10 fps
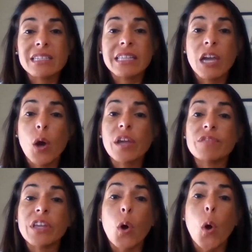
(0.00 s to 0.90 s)
is
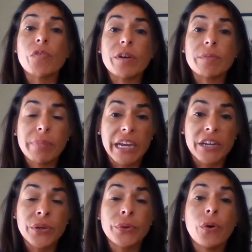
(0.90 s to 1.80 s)
if they
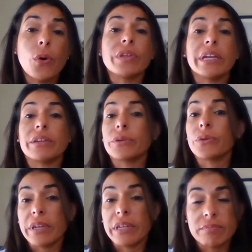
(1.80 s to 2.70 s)
overpaid you or they
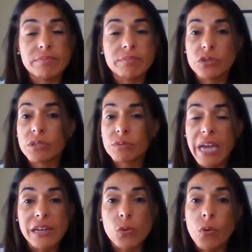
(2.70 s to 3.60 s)
just
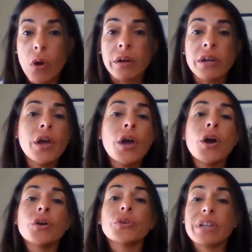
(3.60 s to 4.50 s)
got it wrong,
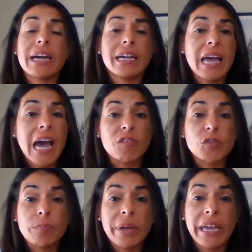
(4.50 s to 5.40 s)
you're not gonna have
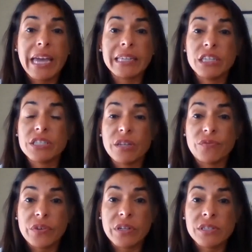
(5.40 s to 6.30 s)
to pay any
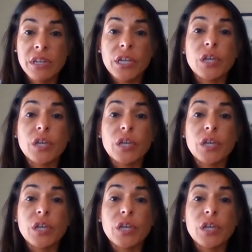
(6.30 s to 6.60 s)
difference.